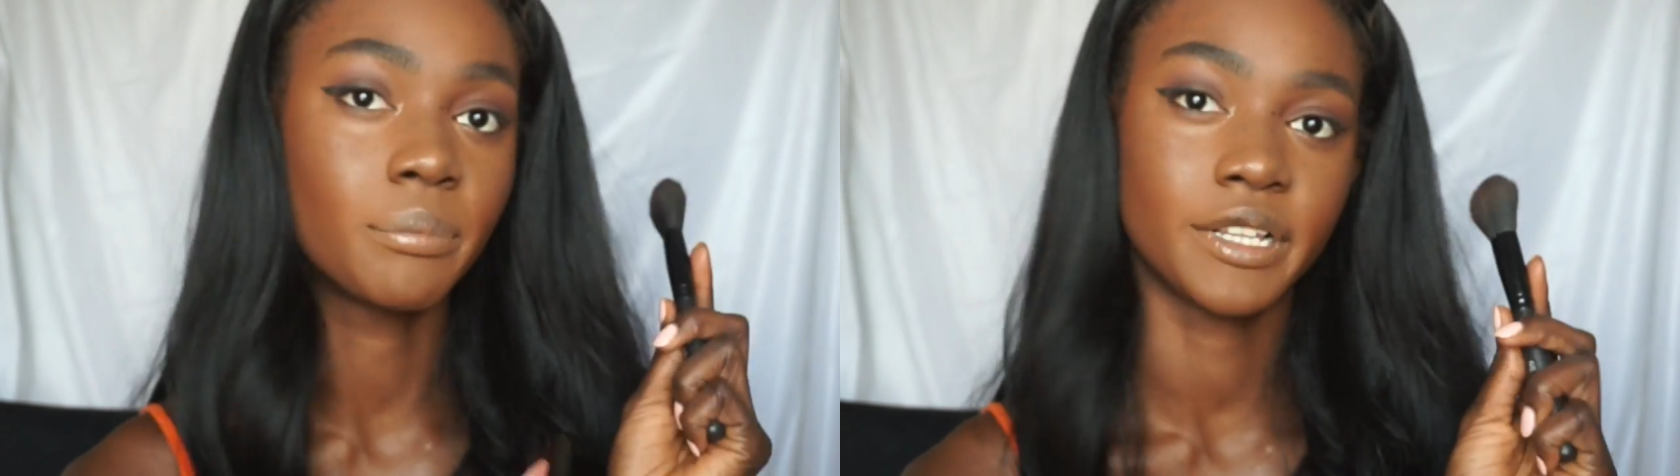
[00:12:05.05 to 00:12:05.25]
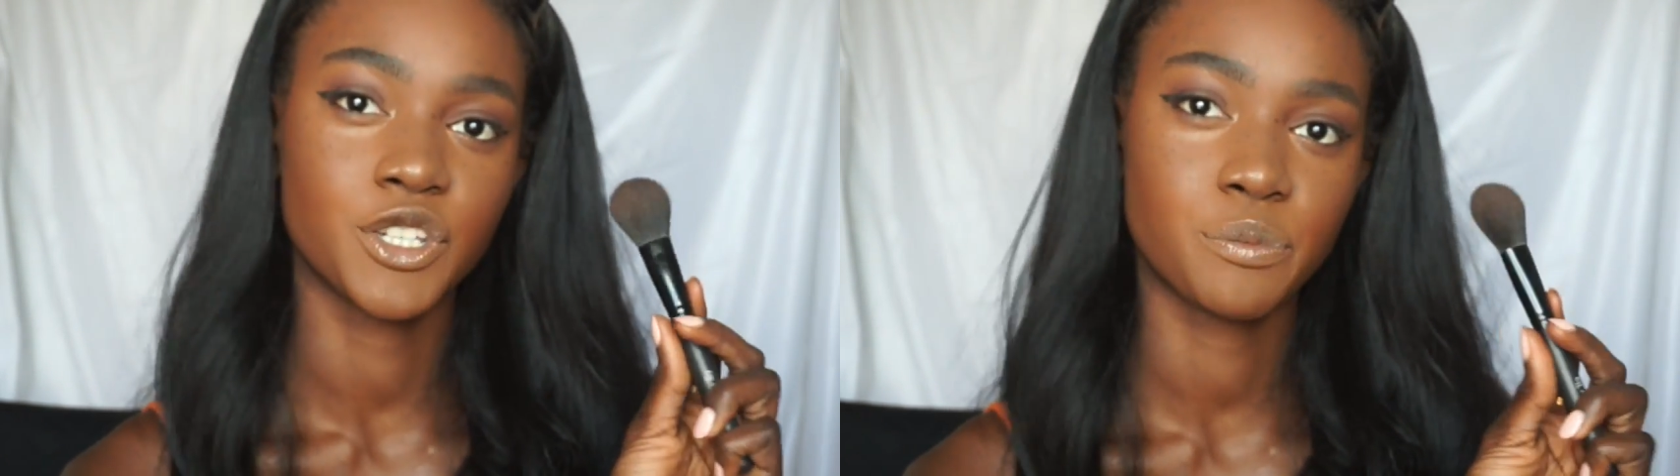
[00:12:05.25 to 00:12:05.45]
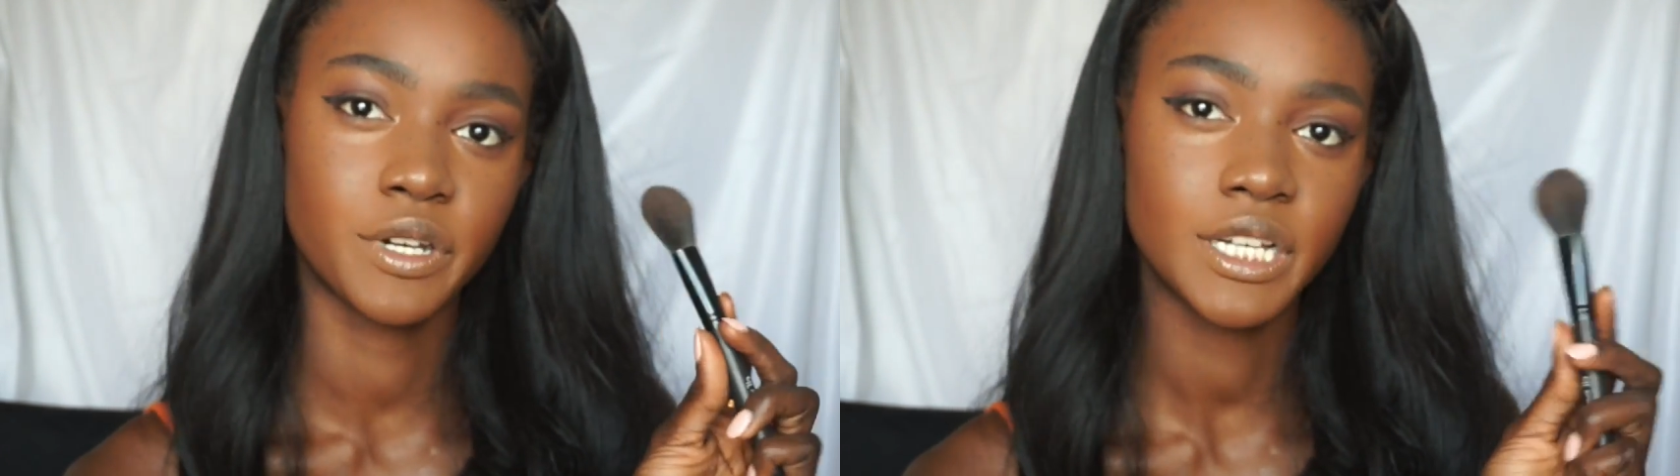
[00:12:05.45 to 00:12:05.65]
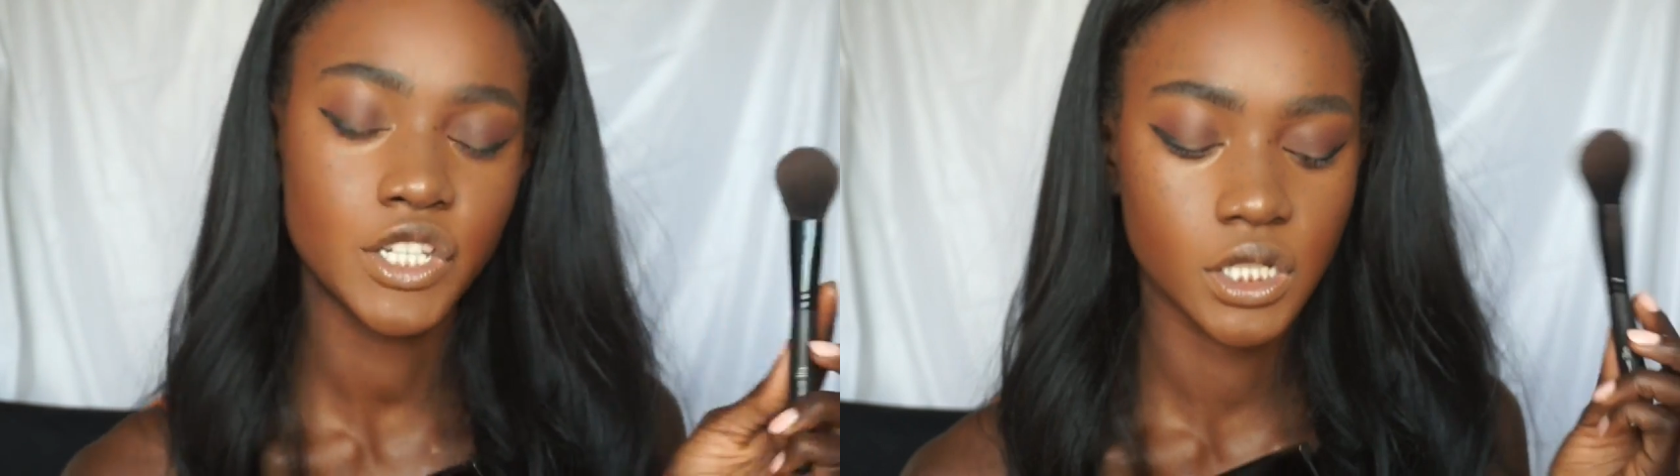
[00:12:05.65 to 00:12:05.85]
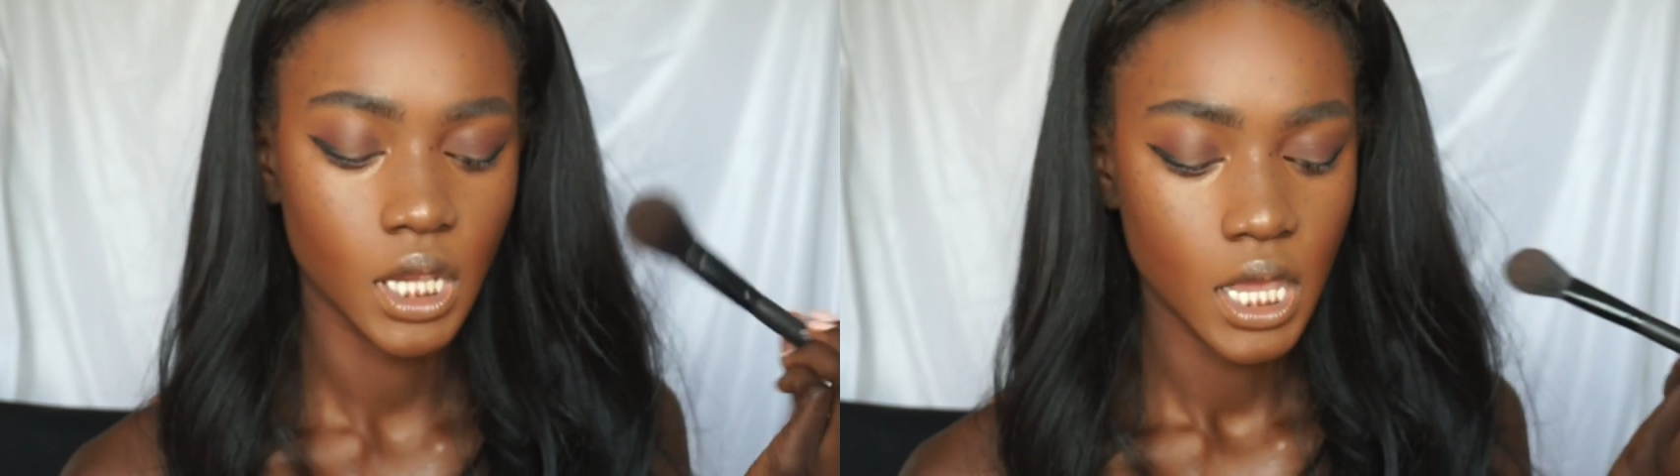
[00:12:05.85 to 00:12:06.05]
blush
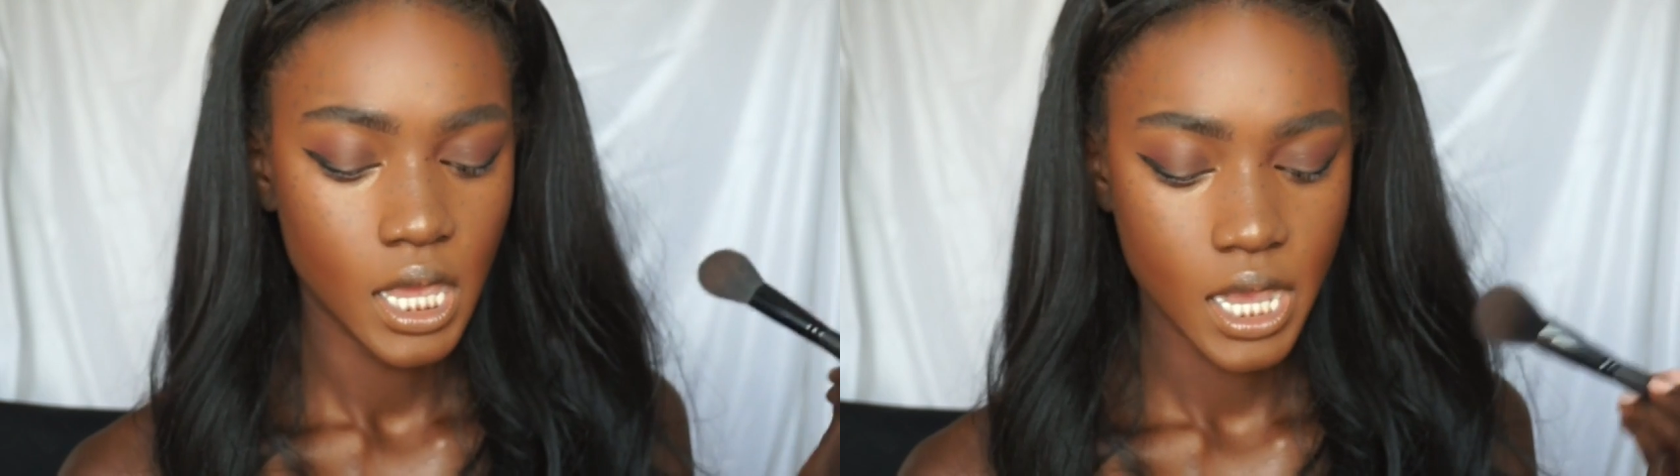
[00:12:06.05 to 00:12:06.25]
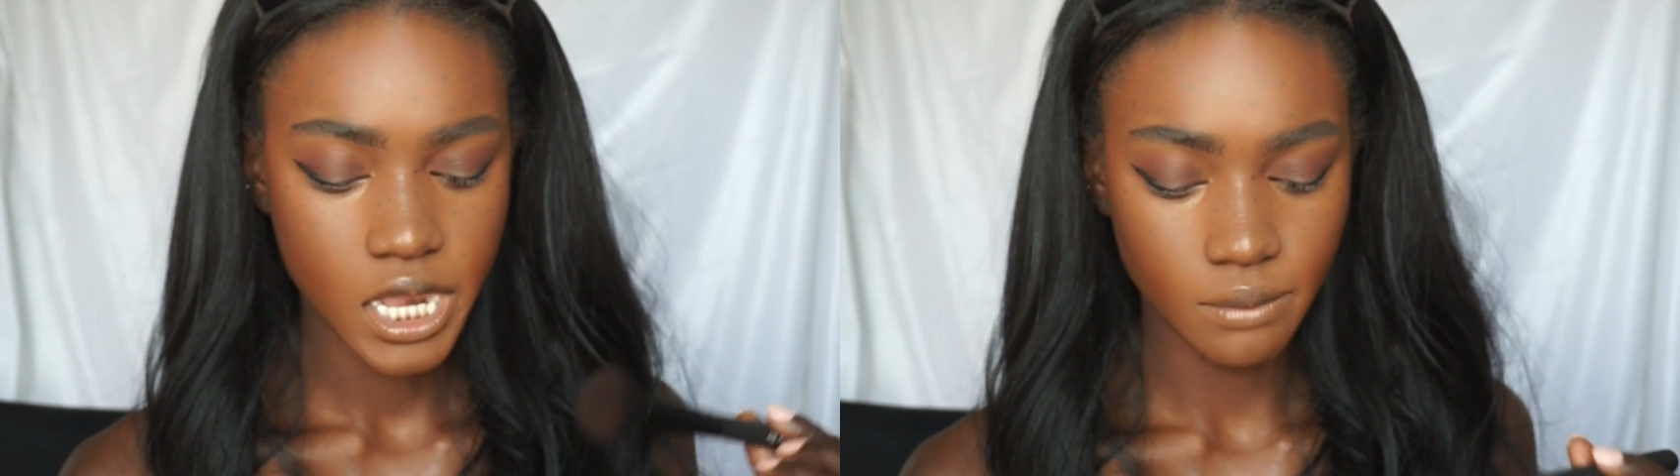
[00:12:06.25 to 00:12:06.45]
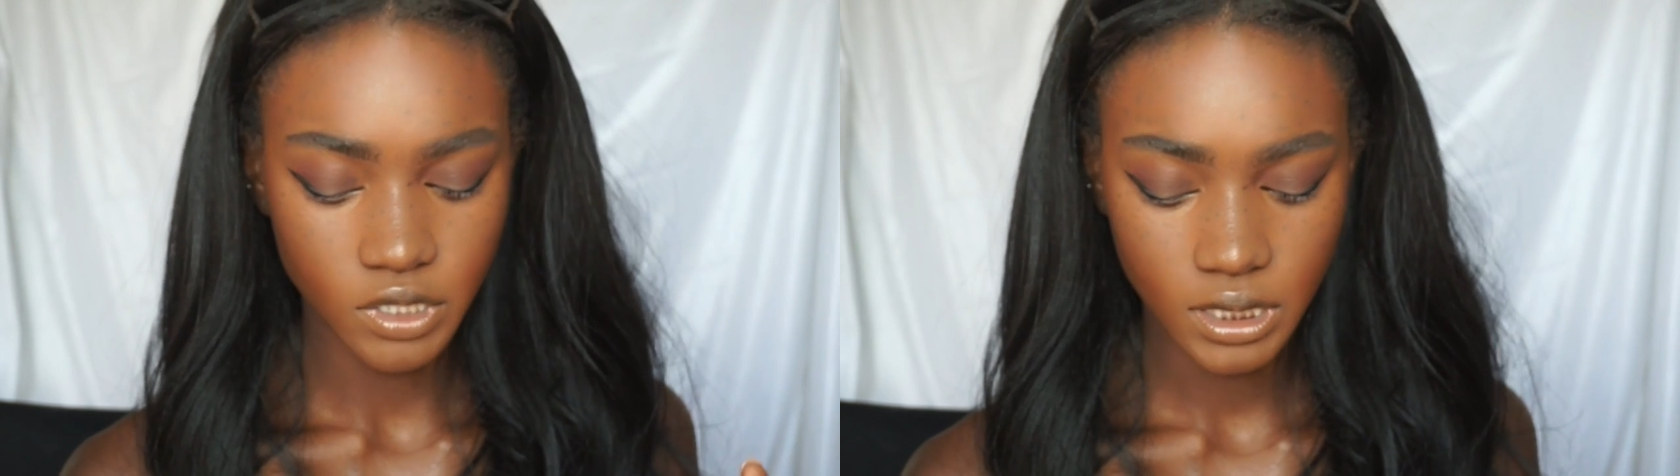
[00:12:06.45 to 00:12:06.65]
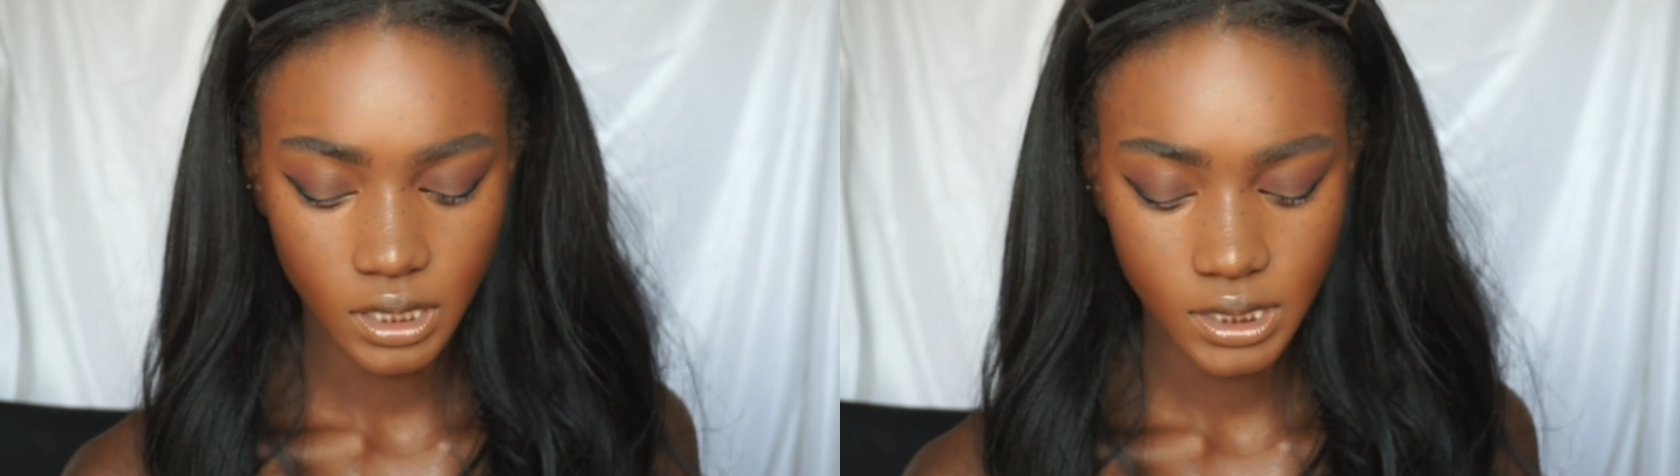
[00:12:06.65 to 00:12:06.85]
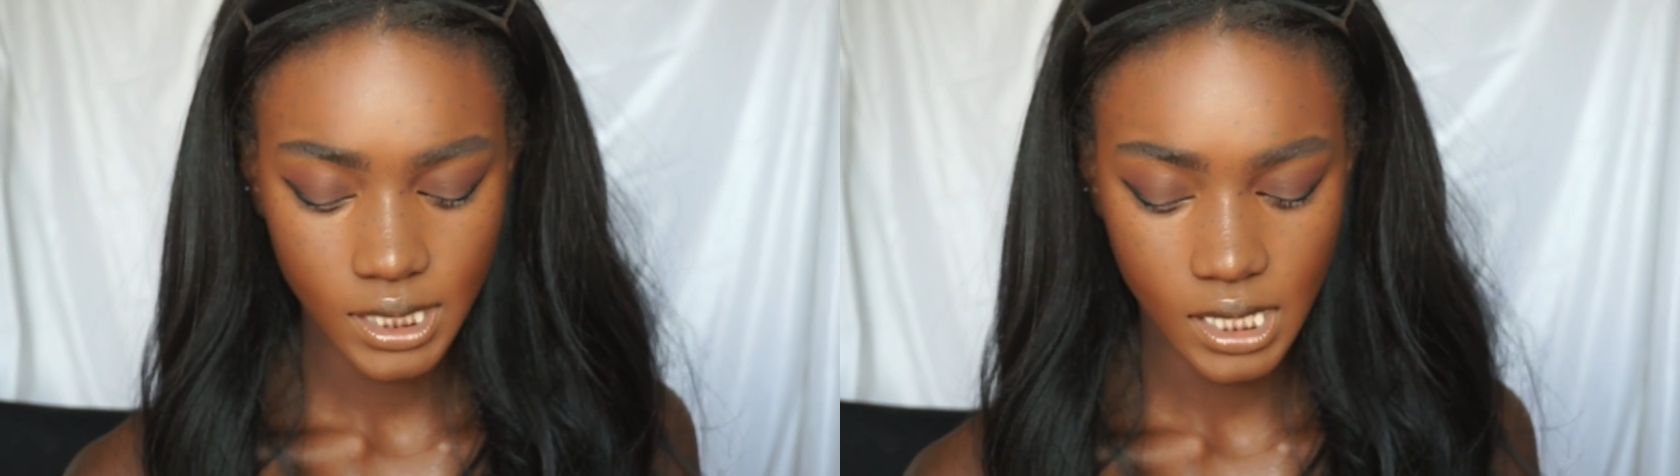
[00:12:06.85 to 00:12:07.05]
brush, and I'm just
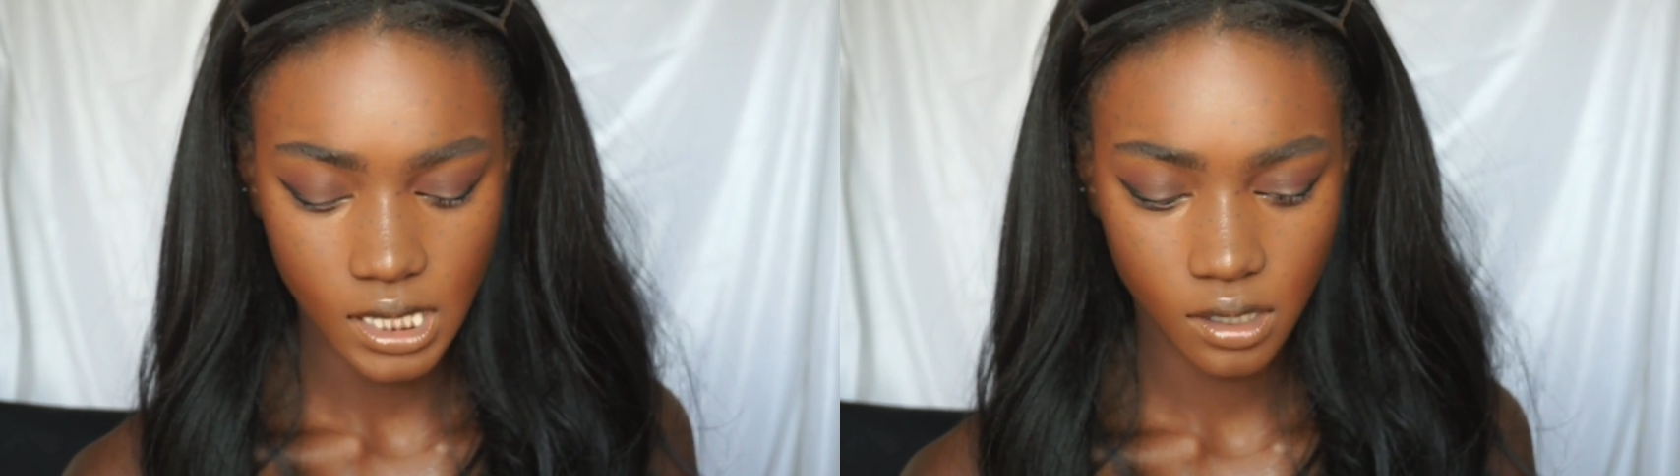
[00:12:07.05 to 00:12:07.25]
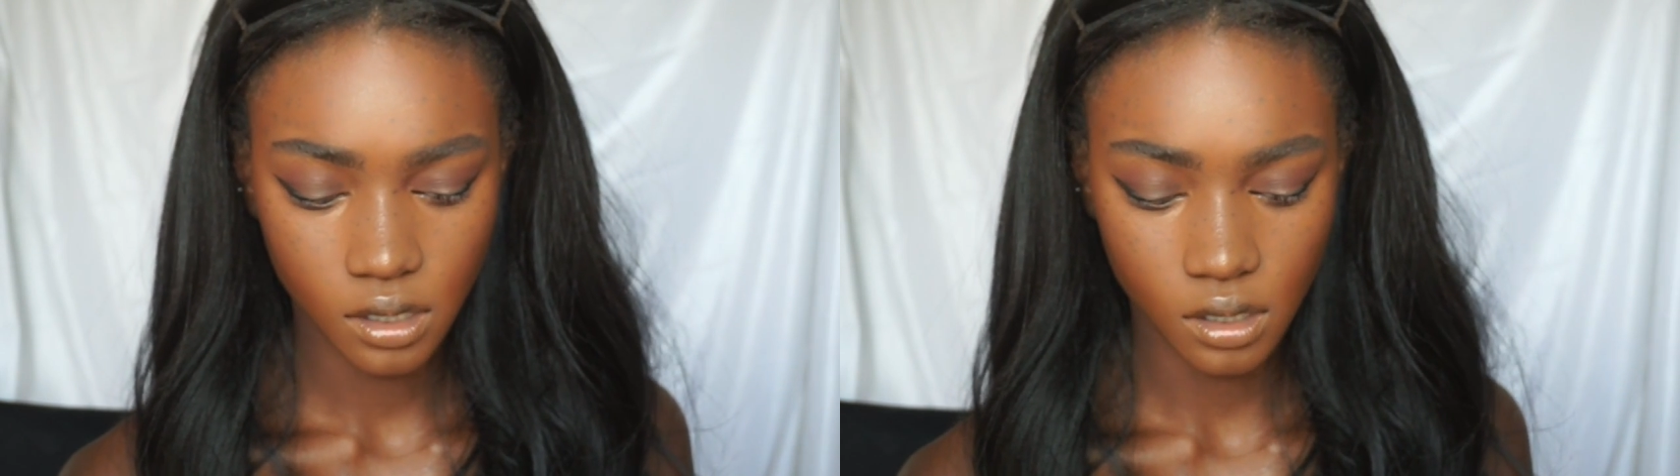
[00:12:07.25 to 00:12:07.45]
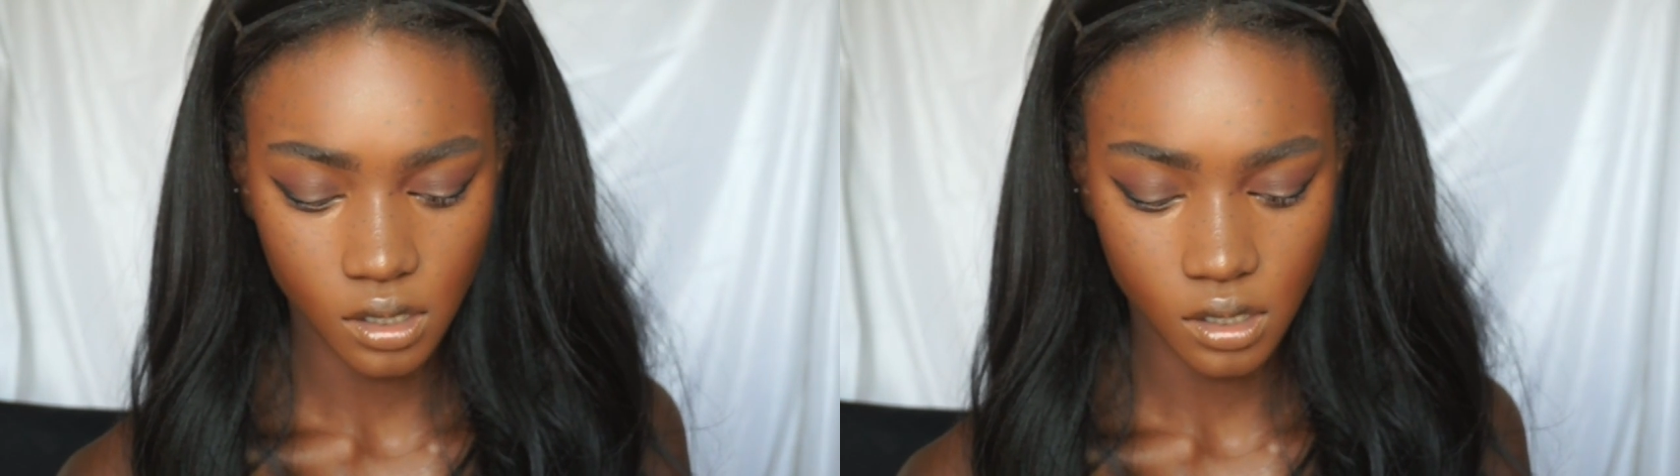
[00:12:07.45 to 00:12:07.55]
gonna take